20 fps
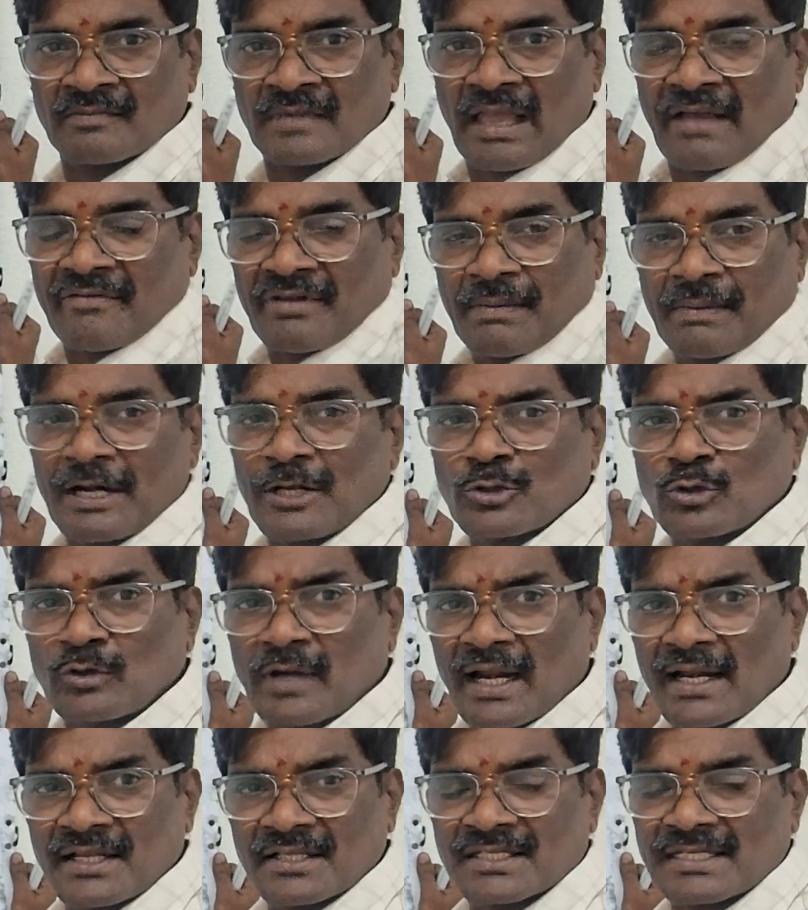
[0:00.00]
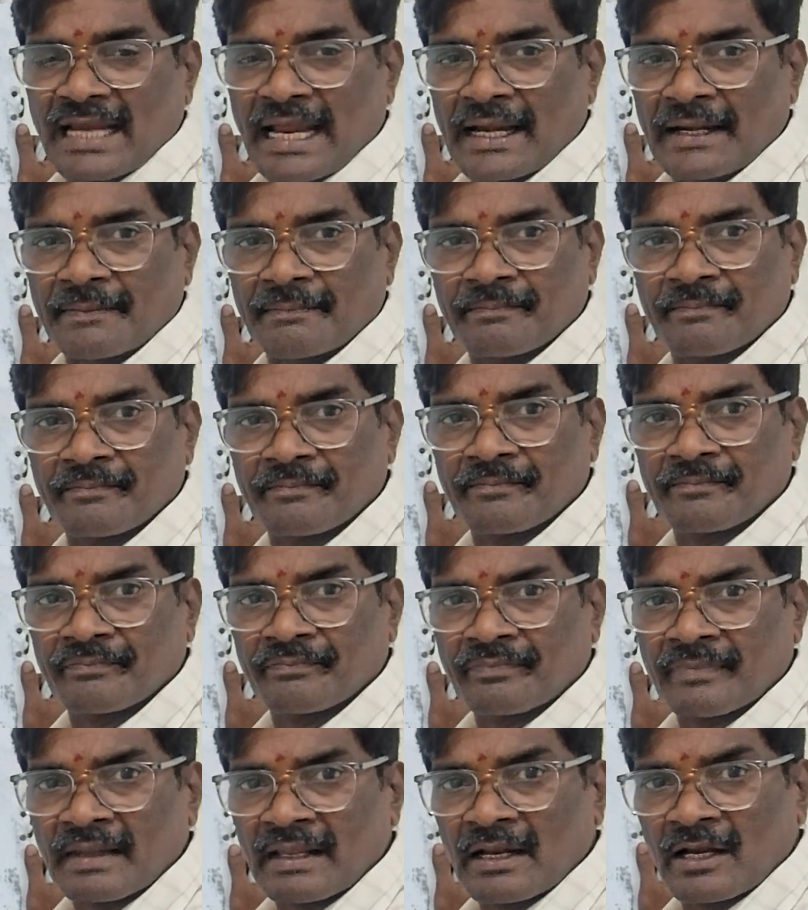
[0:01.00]
Everybody should understand.
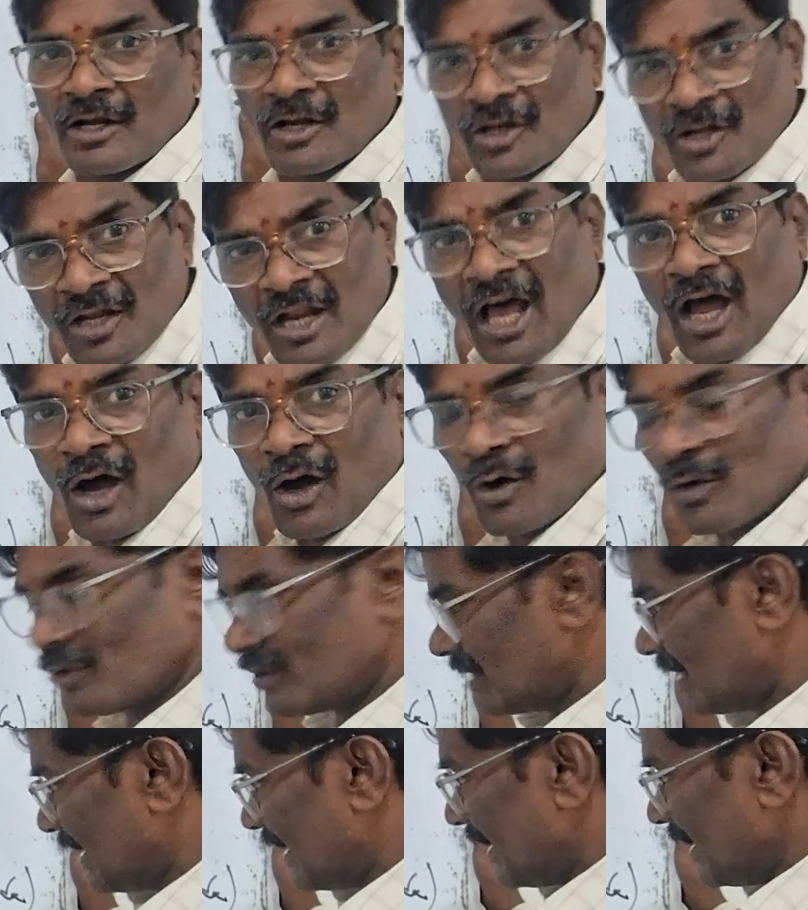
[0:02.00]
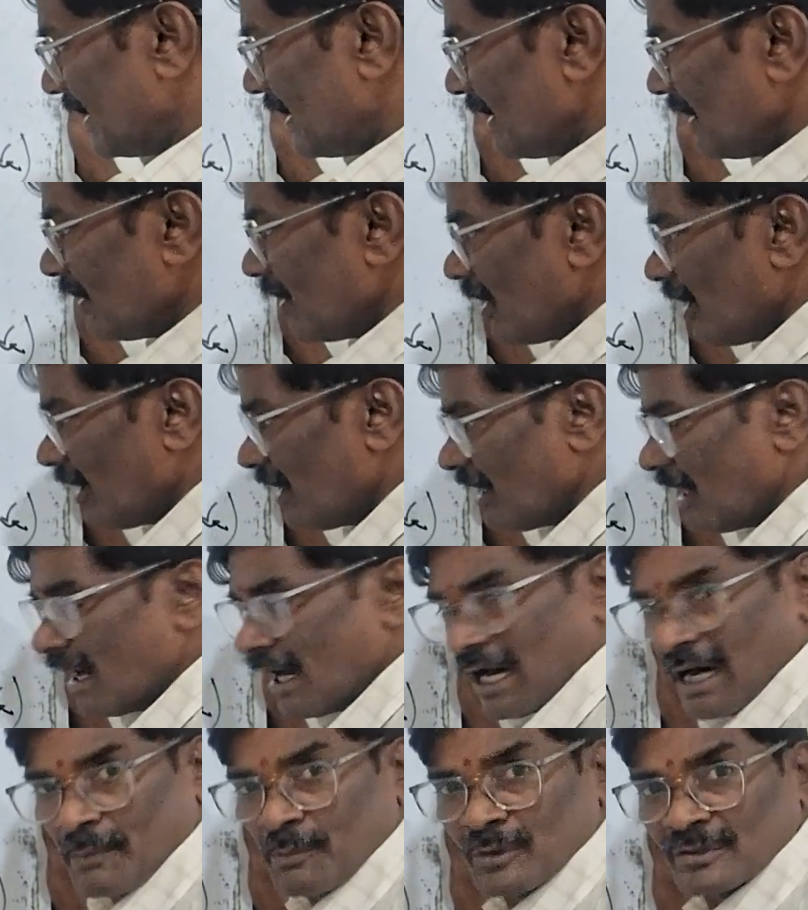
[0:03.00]
Now,
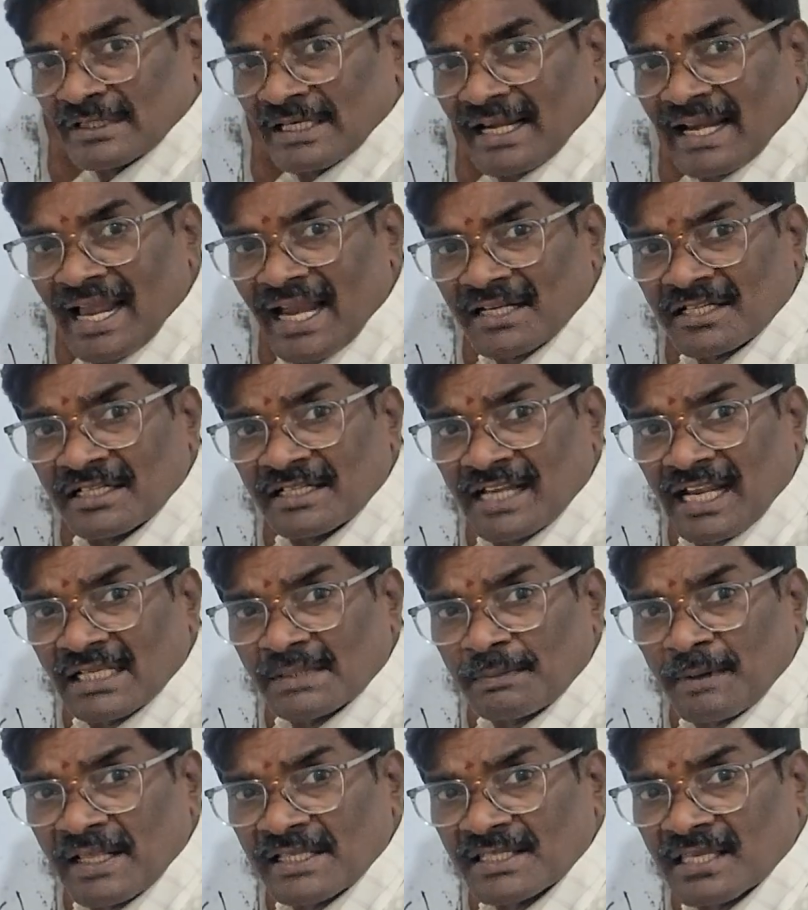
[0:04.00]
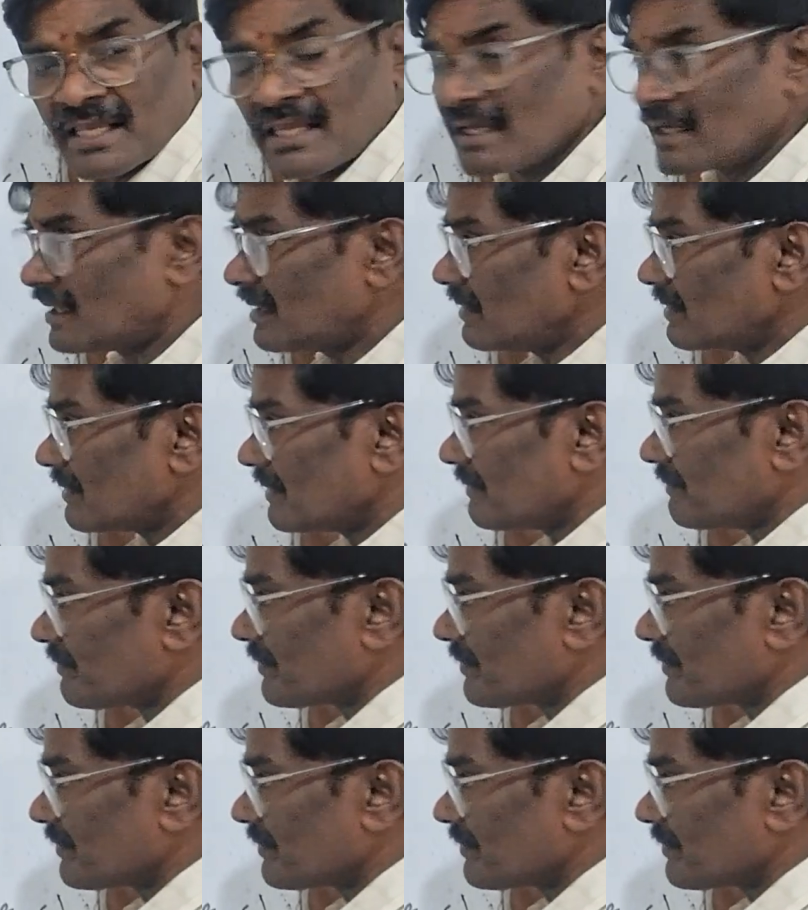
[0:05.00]
opposite reaction takes place here.